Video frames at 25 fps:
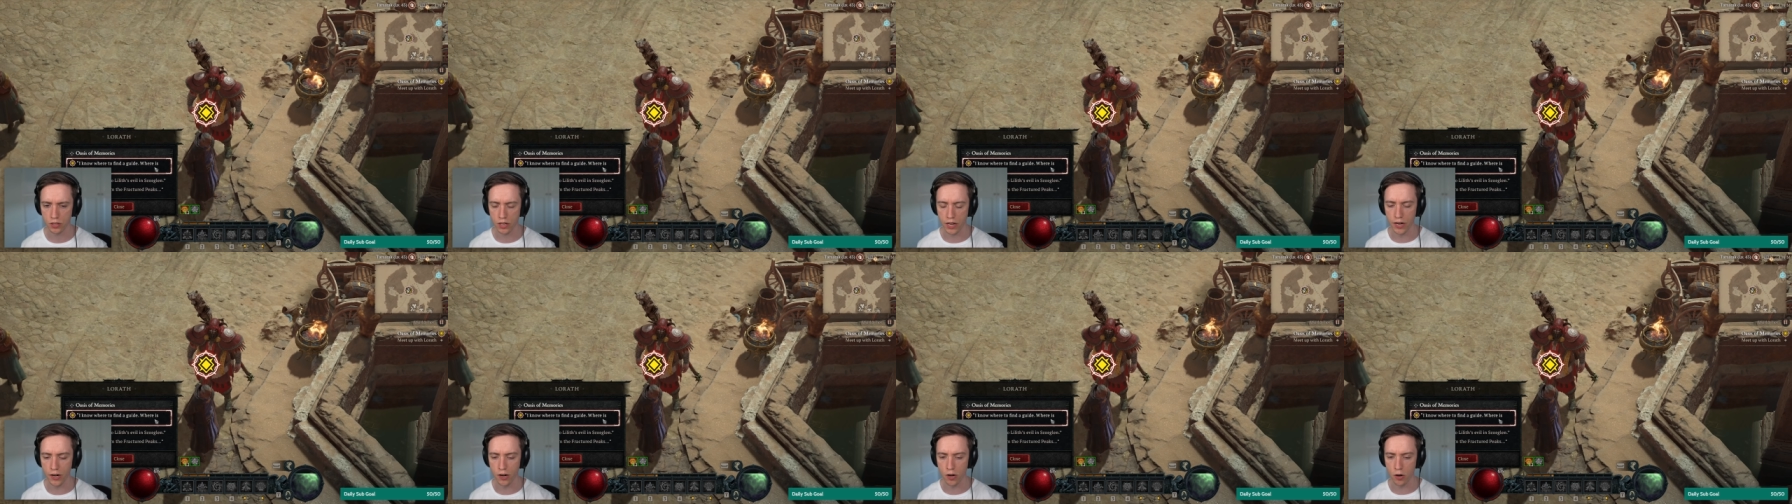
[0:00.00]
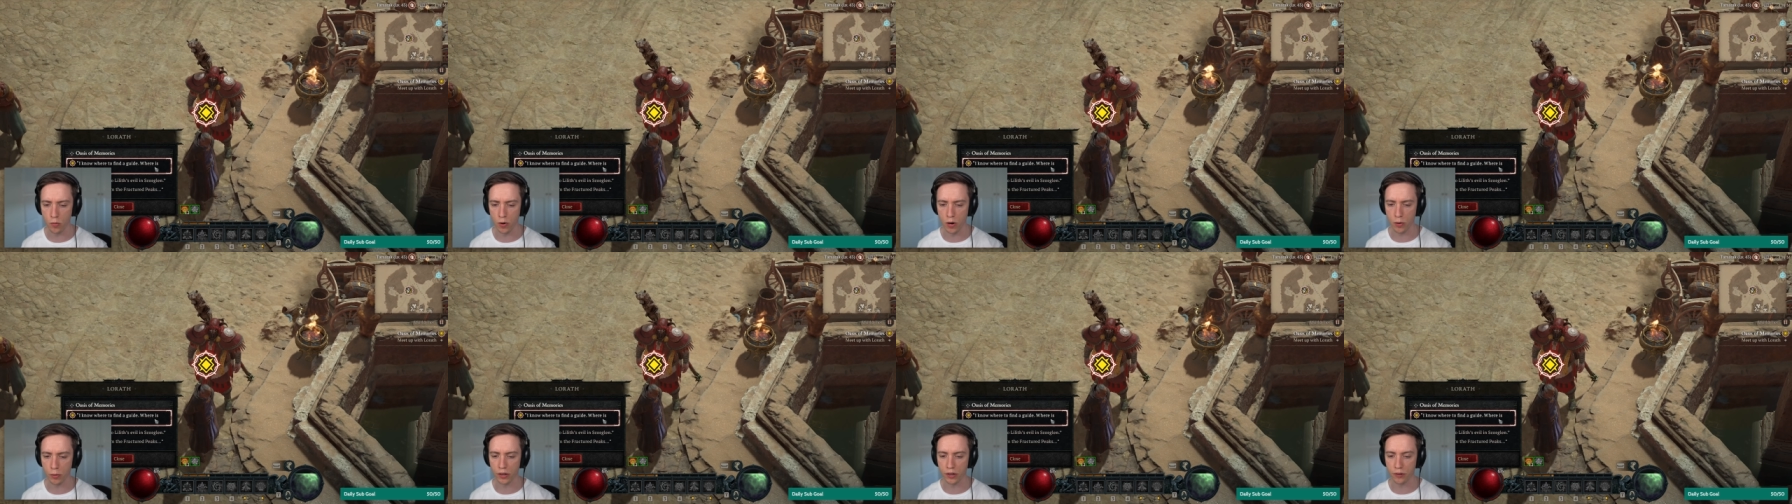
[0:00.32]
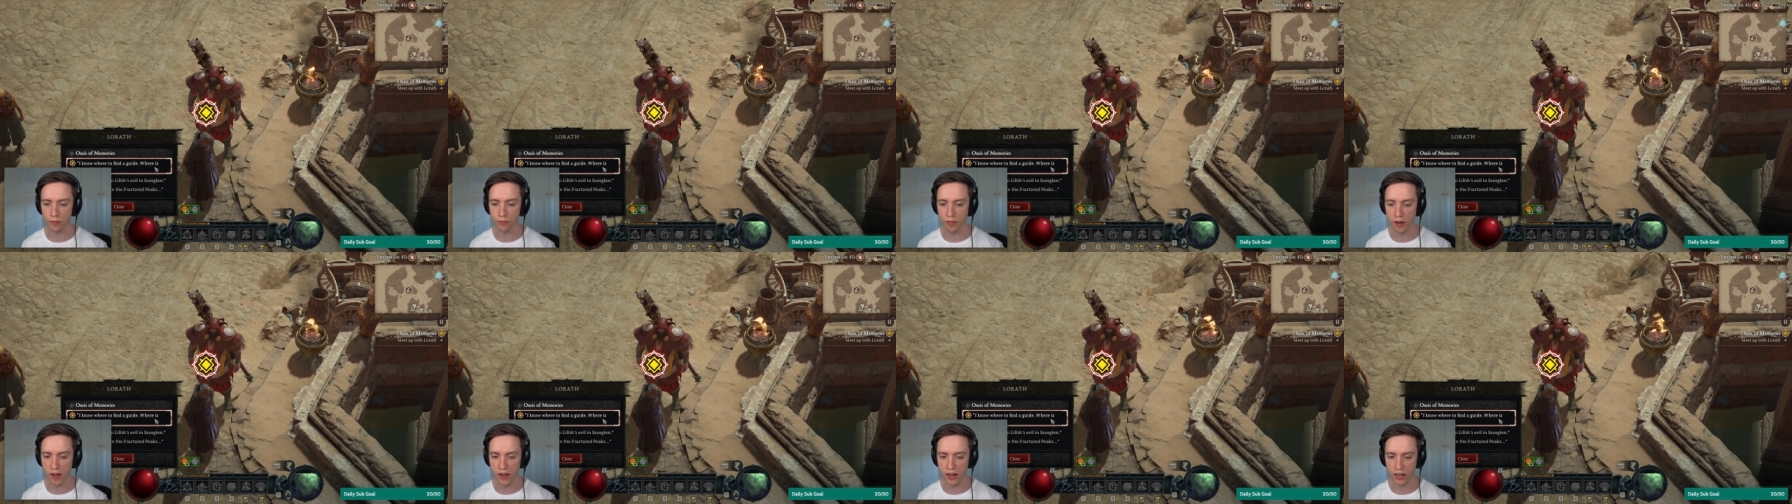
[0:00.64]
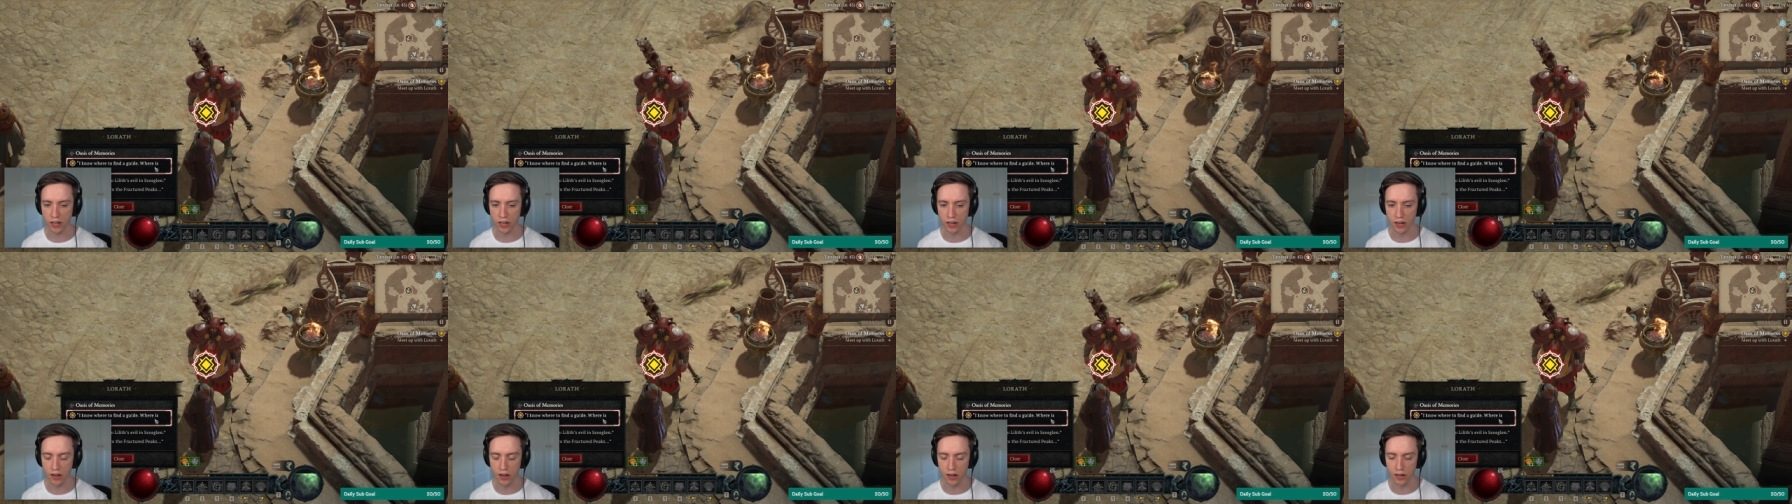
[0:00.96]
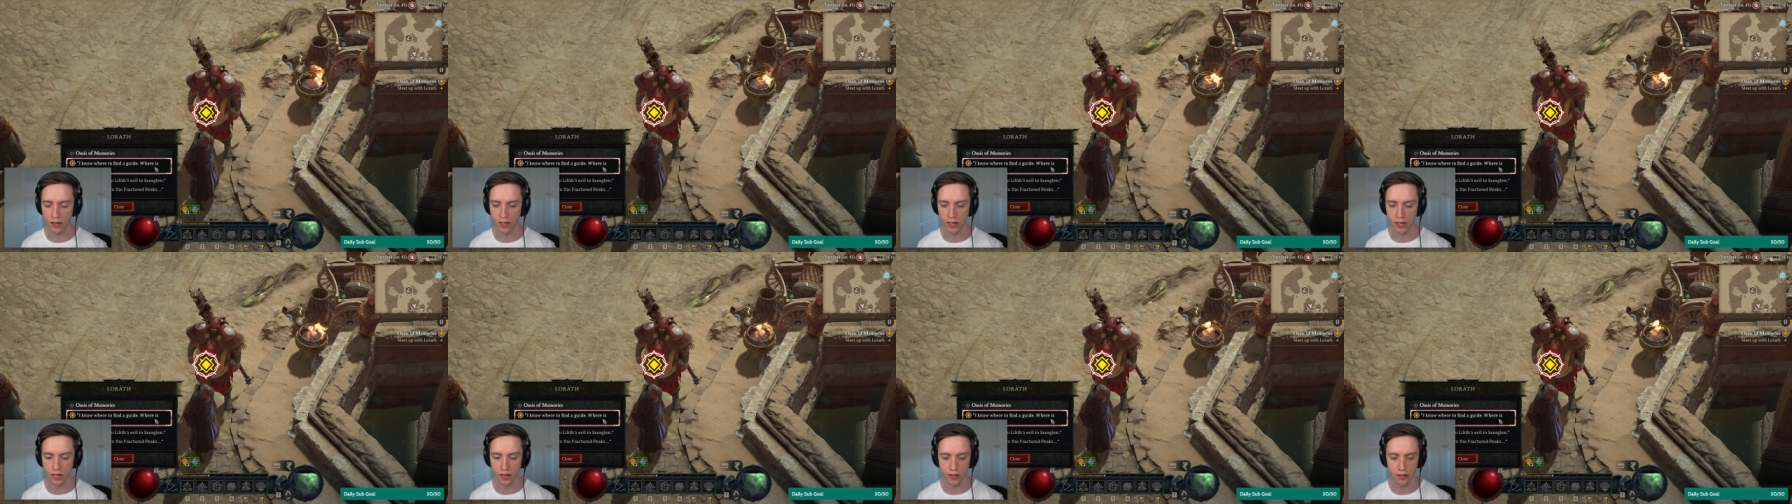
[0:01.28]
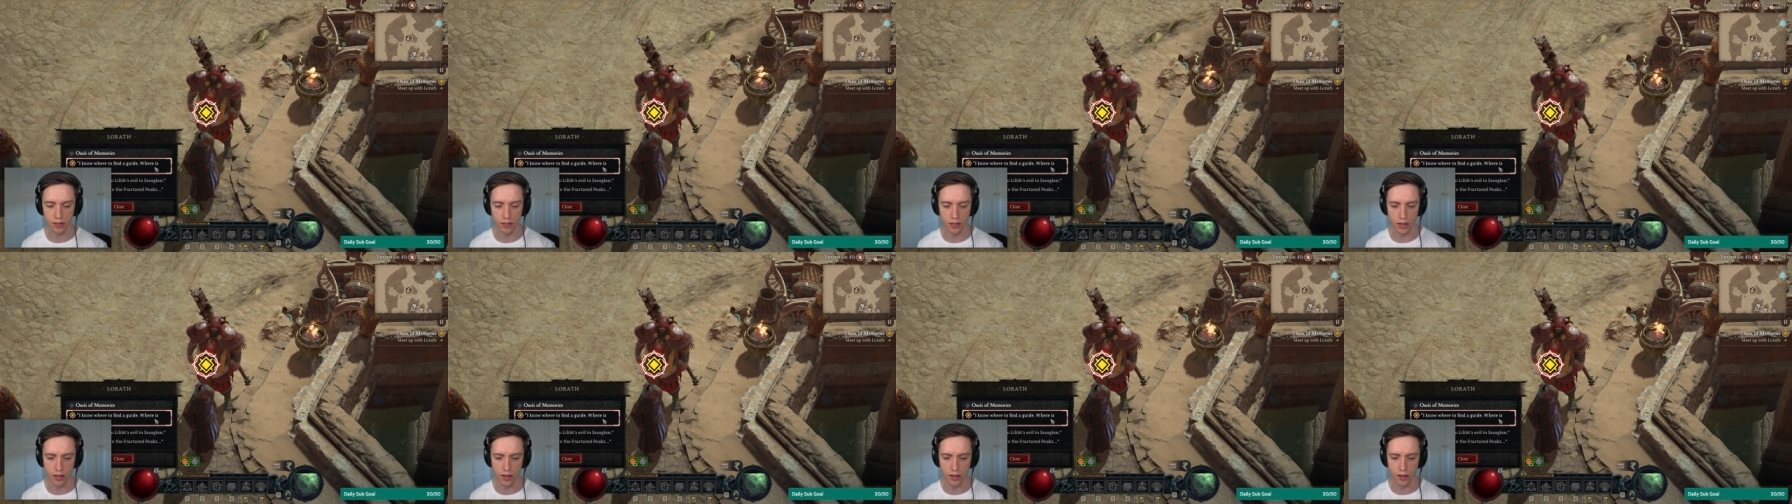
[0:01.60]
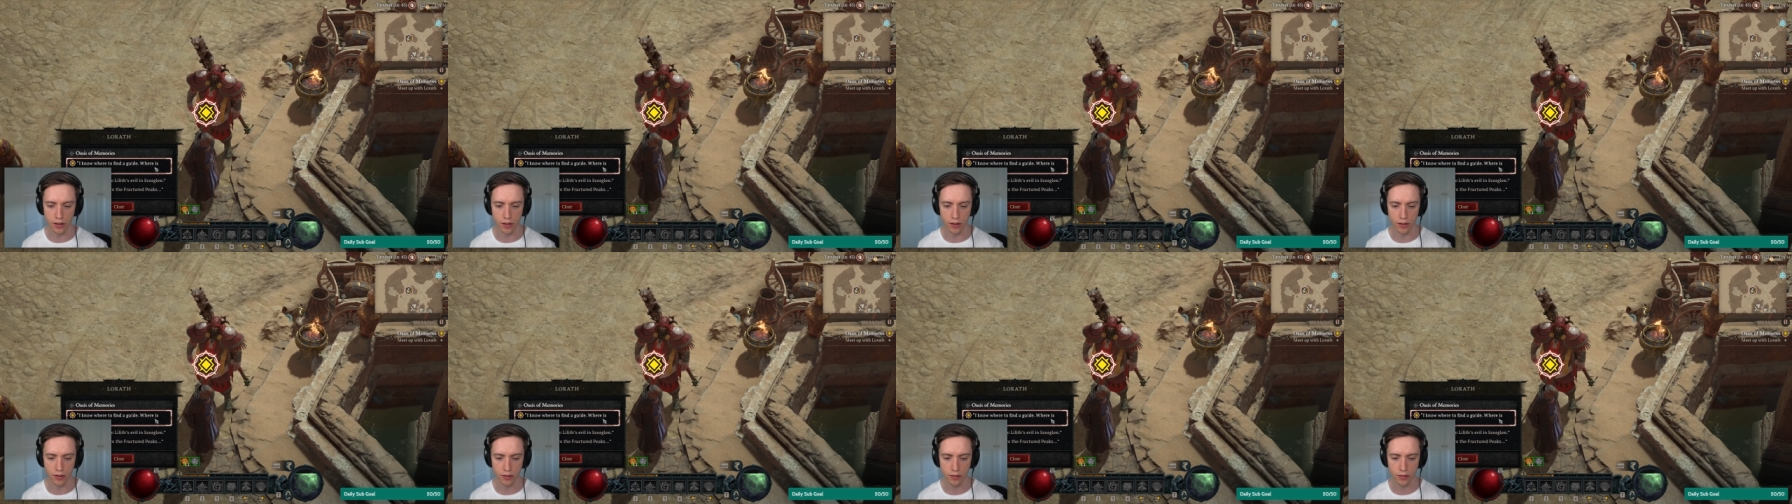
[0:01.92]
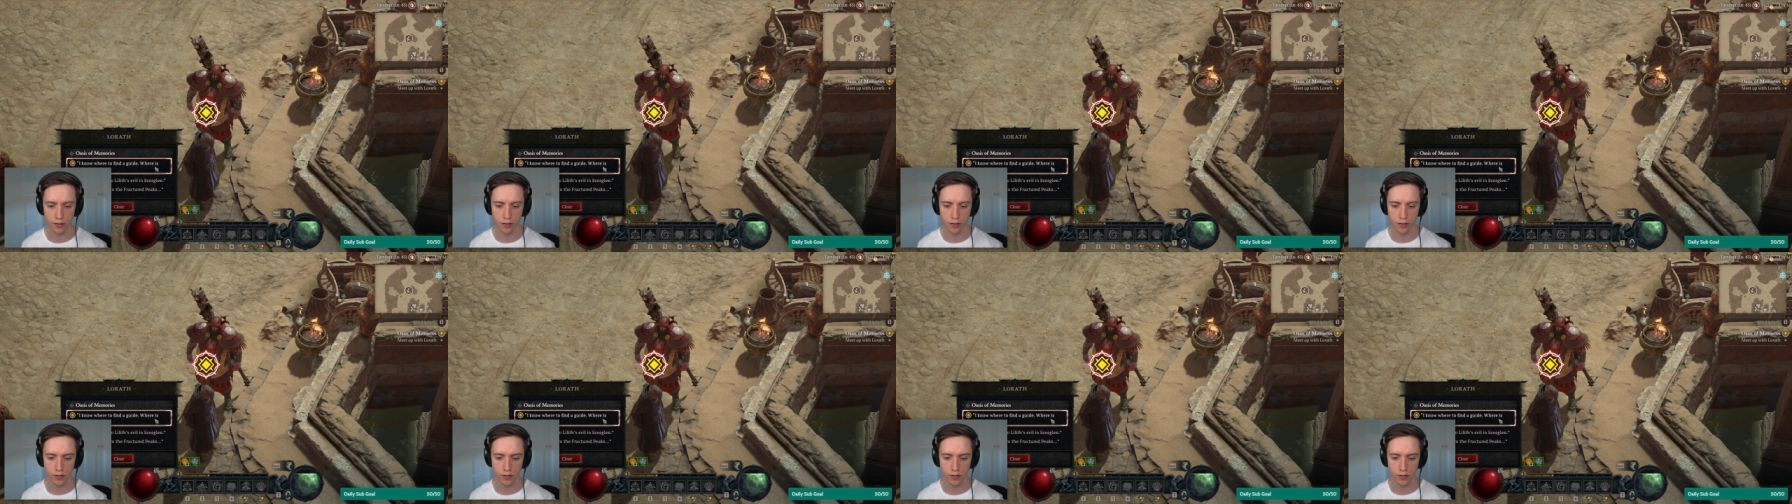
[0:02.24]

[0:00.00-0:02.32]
I know where to find a guide. Yeah.